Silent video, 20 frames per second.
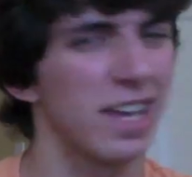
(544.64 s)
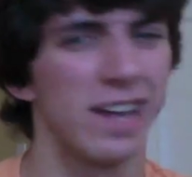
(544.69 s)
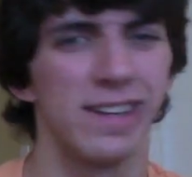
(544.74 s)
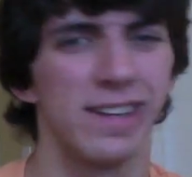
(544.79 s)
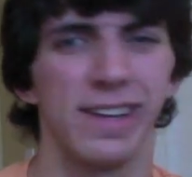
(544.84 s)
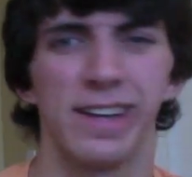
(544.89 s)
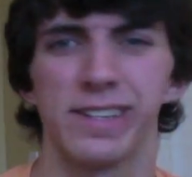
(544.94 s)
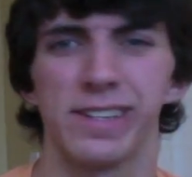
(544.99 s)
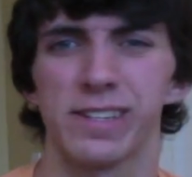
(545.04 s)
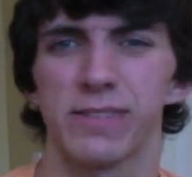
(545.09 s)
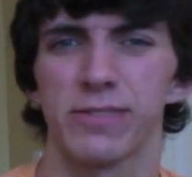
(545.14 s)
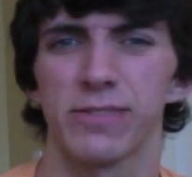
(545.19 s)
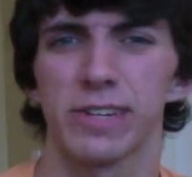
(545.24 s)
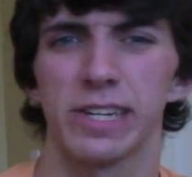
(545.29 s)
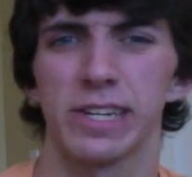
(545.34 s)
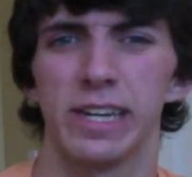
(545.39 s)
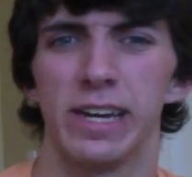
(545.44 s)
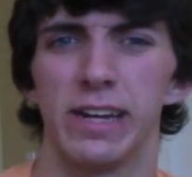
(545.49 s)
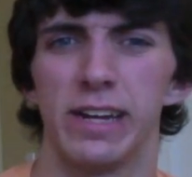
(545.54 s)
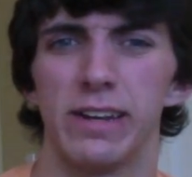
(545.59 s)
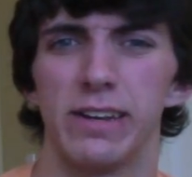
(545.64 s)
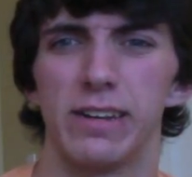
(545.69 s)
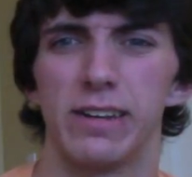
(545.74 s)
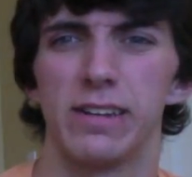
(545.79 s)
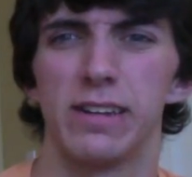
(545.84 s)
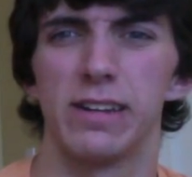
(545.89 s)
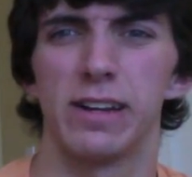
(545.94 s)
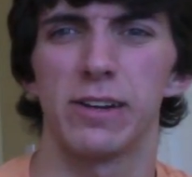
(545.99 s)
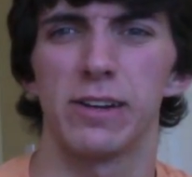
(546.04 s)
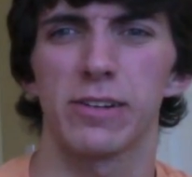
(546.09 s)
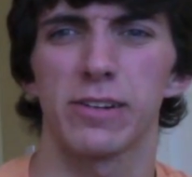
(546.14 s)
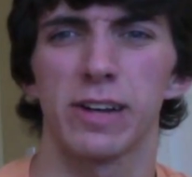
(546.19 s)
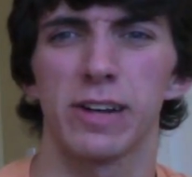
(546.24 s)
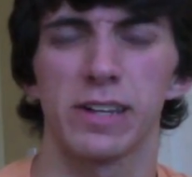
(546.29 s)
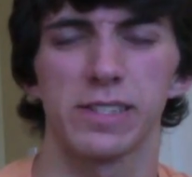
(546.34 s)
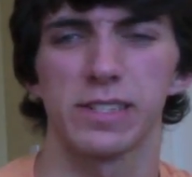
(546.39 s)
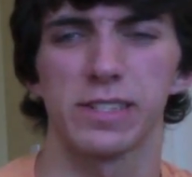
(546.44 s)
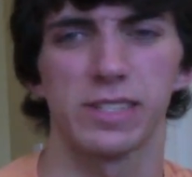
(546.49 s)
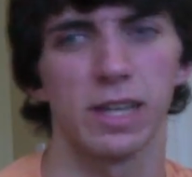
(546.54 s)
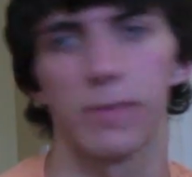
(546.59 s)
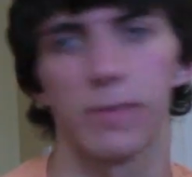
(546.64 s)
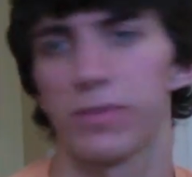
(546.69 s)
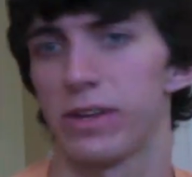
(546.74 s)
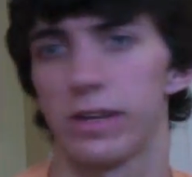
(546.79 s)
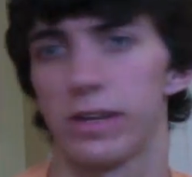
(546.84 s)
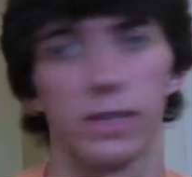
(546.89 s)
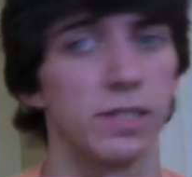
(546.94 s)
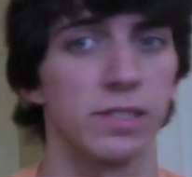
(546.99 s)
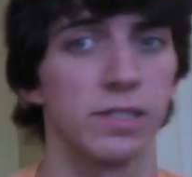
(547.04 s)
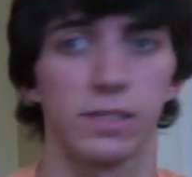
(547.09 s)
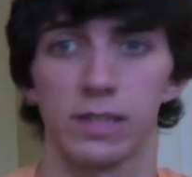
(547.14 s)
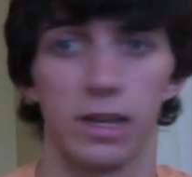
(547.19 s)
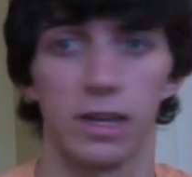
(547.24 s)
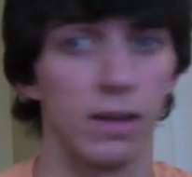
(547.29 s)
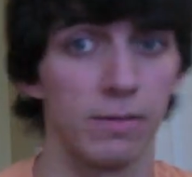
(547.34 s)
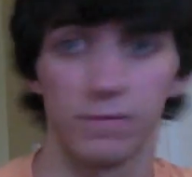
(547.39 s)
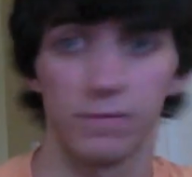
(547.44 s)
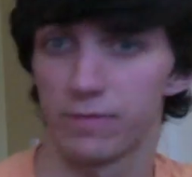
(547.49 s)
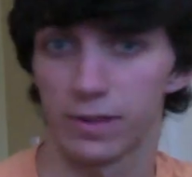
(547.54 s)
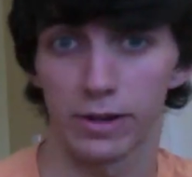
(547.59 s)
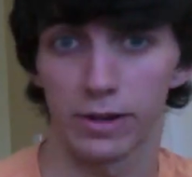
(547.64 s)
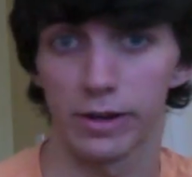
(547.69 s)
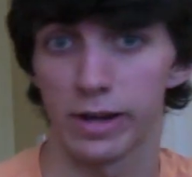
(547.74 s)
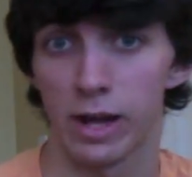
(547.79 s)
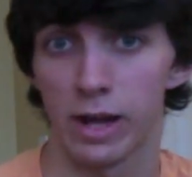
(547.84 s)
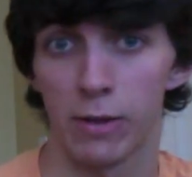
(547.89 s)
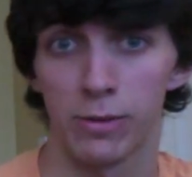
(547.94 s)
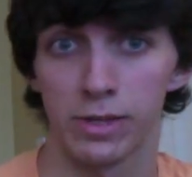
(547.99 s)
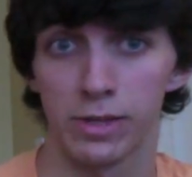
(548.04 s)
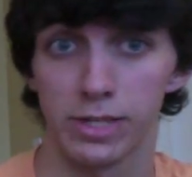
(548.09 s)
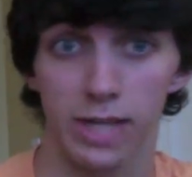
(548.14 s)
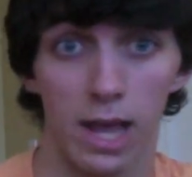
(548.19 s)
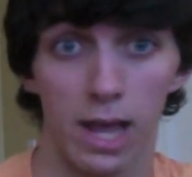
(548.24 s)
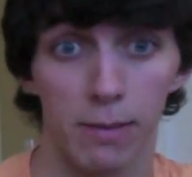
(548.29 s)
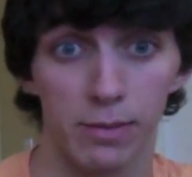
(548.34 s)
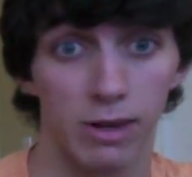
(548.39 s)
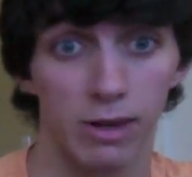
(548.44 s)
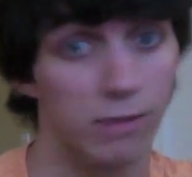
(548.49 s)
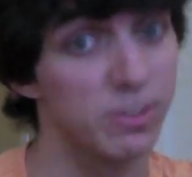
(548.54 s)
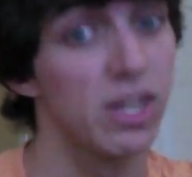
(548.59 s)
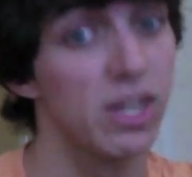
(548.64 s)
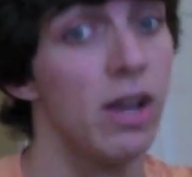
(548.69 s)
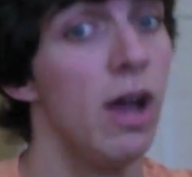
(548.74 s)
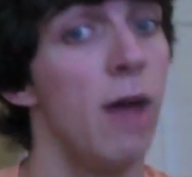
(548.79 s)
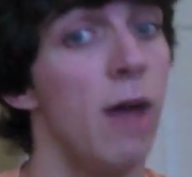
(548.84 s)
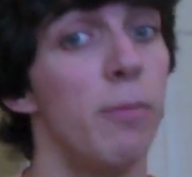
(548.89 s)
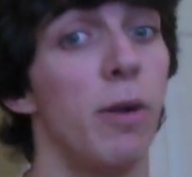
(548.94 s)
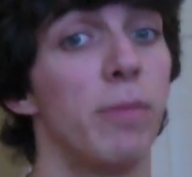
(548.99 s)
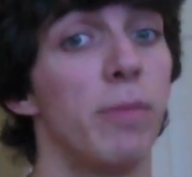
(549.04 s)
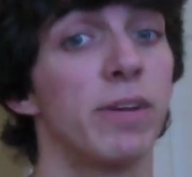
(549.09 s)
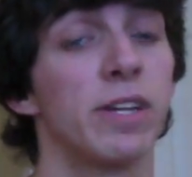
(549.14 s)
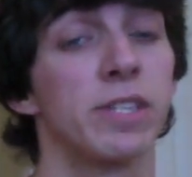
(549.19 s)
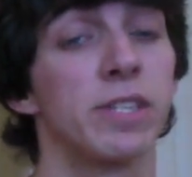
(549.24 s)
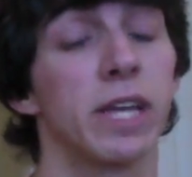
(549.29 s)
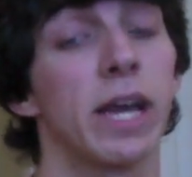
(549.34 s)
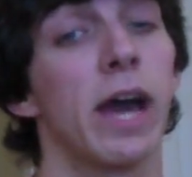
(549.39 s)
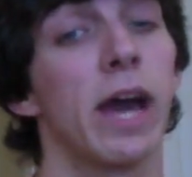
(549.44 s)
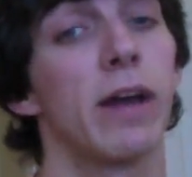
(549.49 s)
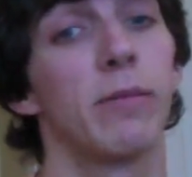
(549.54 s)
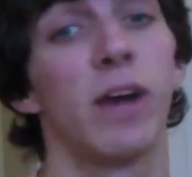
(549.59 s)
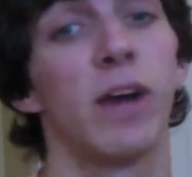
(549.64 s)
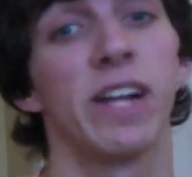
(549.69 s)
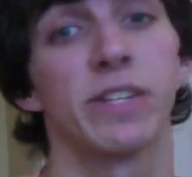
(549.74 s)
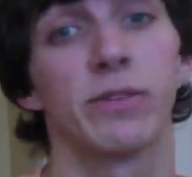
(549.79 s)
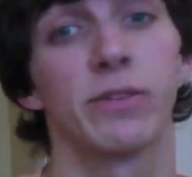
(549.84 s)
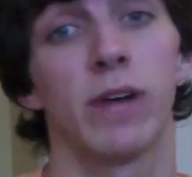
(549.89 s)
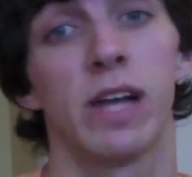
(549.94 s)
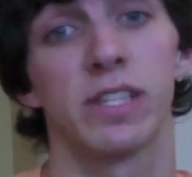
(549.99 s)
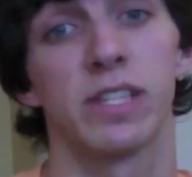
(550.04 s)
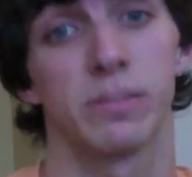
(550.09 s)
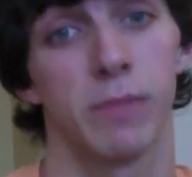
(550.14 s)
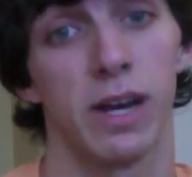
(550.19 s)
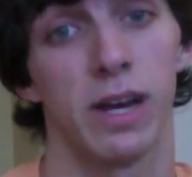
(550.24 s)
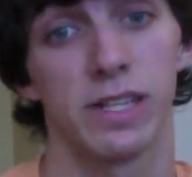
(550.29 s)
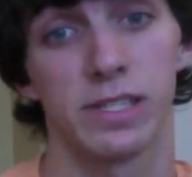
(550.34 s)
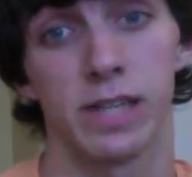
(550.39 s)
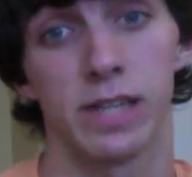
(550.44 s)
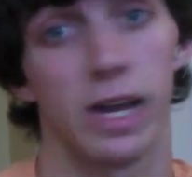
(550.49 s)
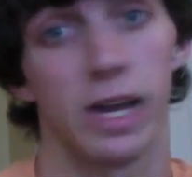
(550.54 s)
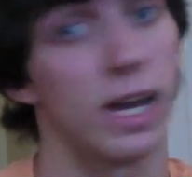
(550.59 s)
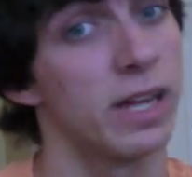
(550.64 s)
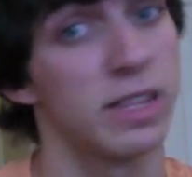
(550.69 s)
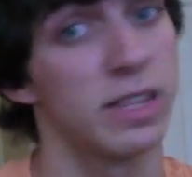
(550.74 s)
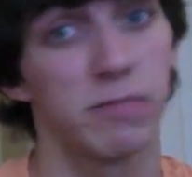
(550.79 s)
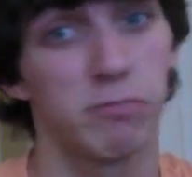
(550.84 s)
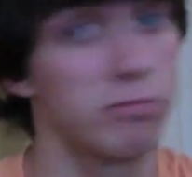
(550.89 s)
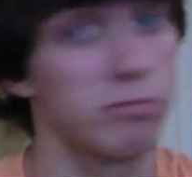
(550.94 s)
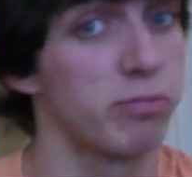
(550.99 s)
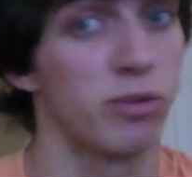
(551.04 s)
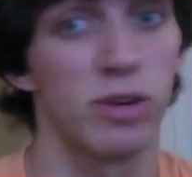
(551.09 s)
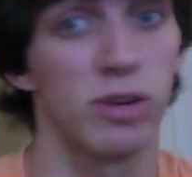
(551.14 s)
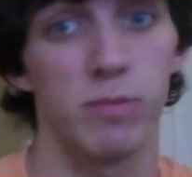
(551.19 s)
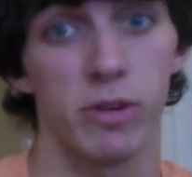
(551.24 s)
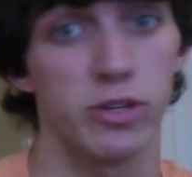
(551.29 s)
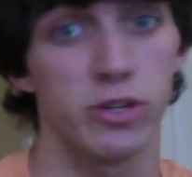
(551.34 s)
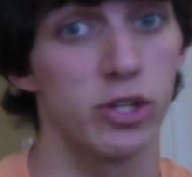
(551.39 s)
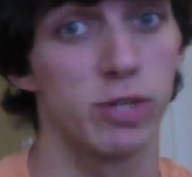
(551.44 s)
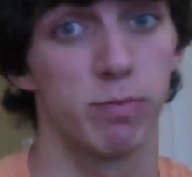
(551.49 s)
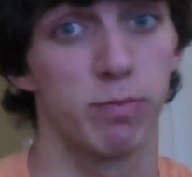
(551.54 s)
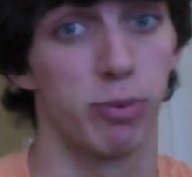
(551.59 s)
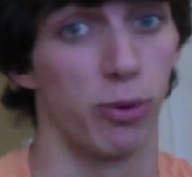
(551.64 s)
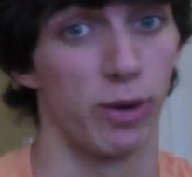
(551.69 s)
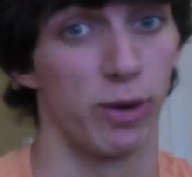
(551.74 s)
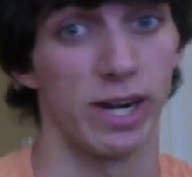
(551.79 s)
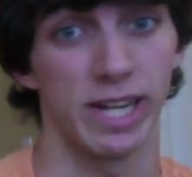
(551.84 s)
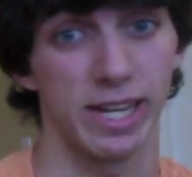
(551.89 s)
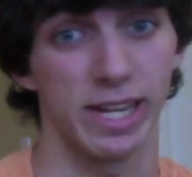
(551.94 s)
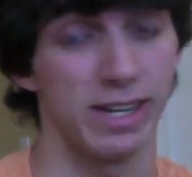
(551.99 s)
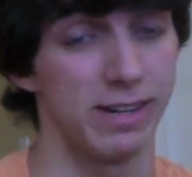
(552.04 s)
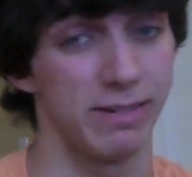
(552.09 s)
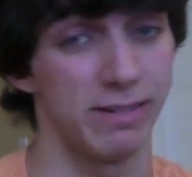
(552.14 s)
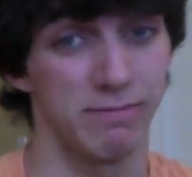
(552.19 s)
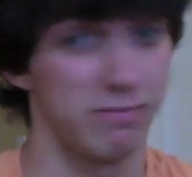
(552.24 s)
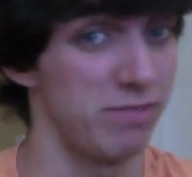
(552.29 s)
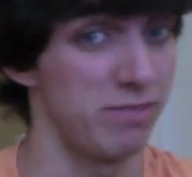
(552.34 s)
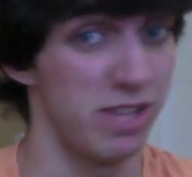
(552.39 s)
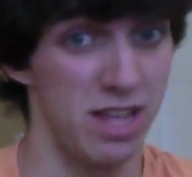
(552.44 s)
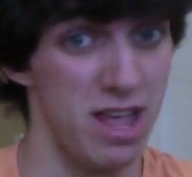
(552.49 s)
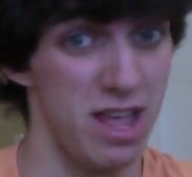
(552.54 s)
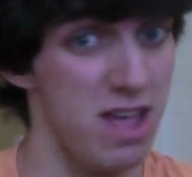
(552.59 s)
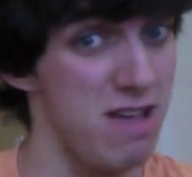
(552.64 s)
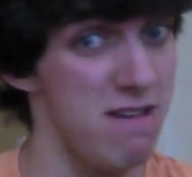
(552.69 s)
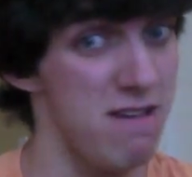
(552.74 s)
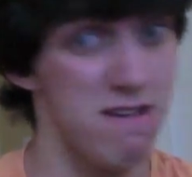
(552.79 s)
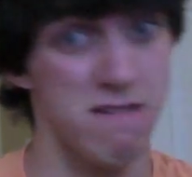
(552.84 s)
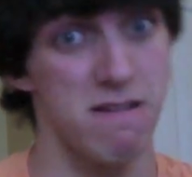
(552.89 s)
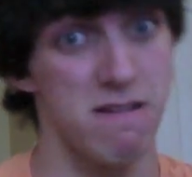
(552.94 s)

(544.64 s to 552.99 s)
what's the last guy he has? I forget. Heracross and something else, I'll figure it out when the time comes. But because I got Amaterasu on my side, I pretty much just bring in